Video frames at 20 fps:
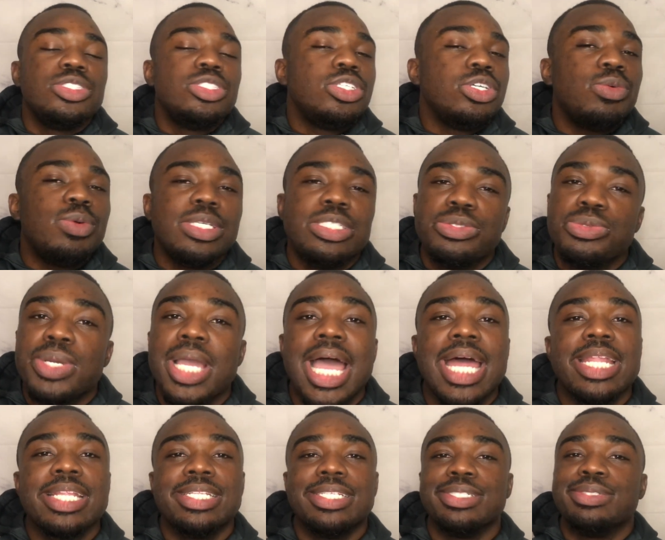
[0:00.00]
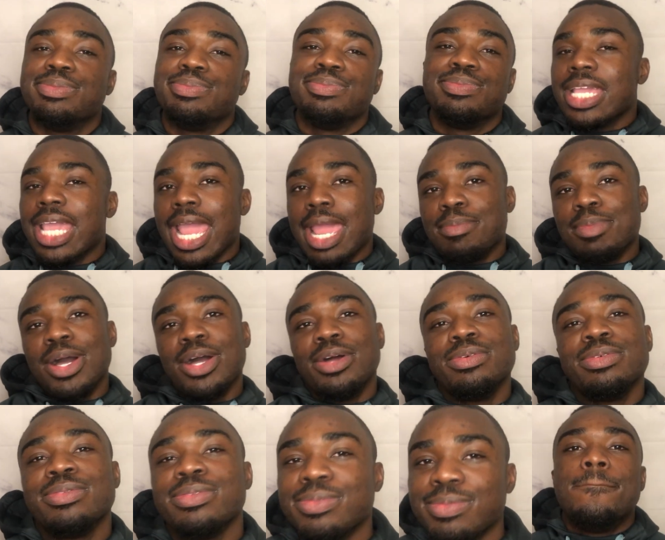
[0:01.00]
do what you gotta do. Game
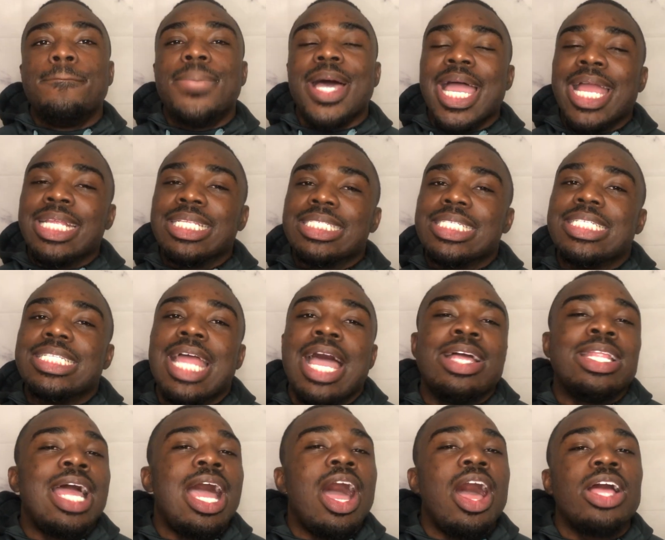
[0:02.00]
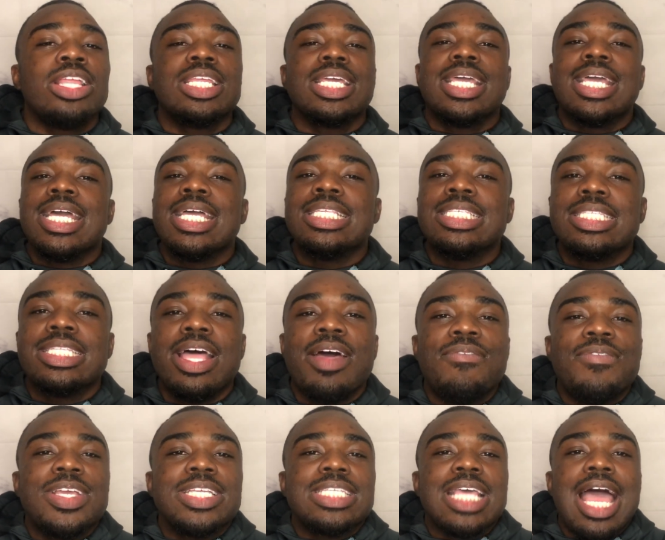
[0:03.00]
on. But now that all the good
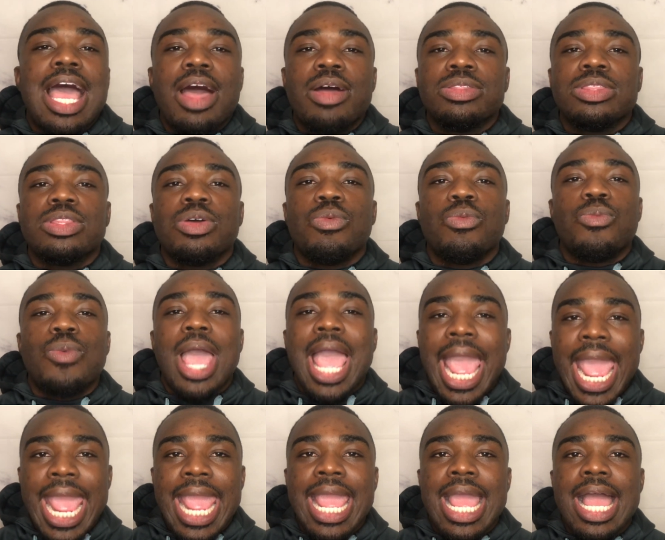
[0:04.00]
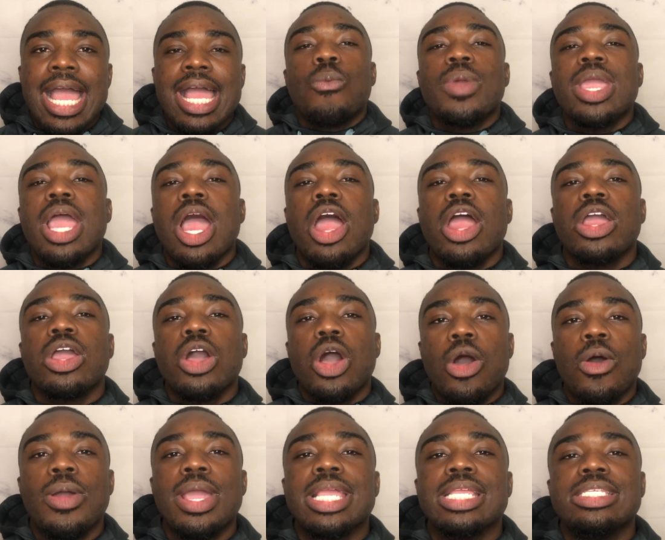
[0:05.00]
stuff is out the way, we are
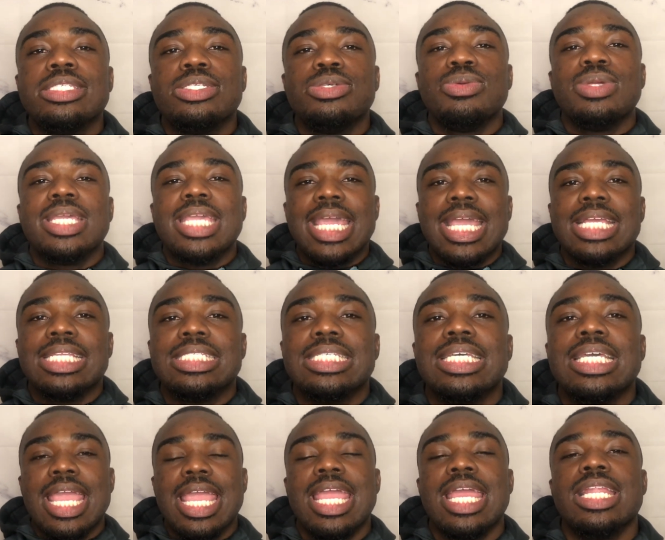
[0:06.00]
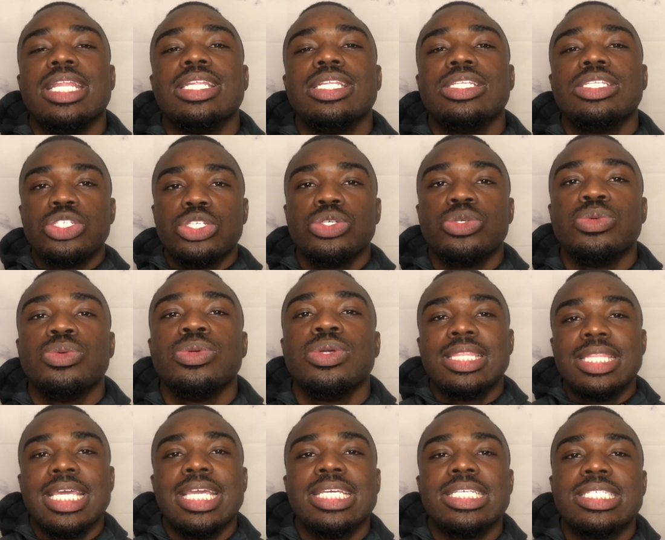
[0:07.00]
going to get into
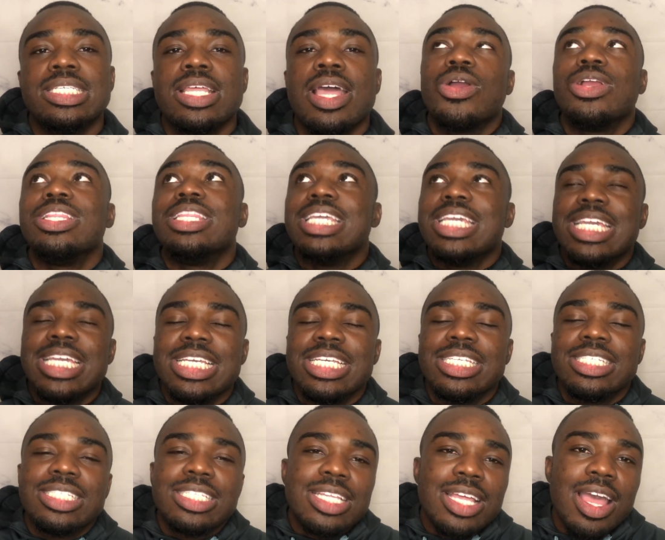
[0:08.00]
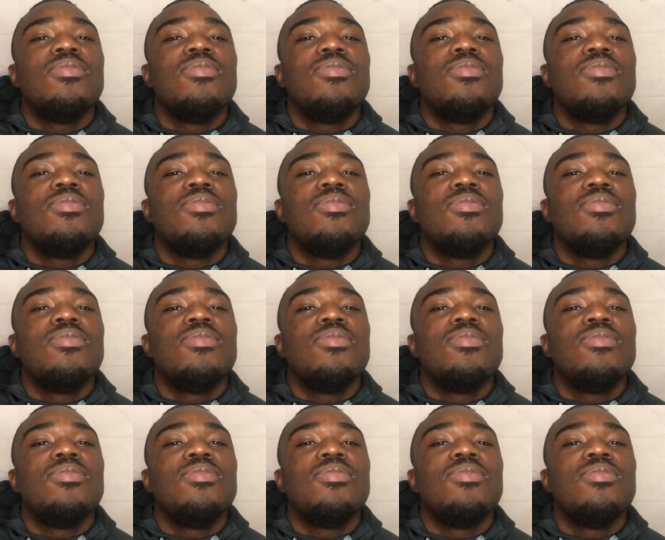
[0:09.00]
this or these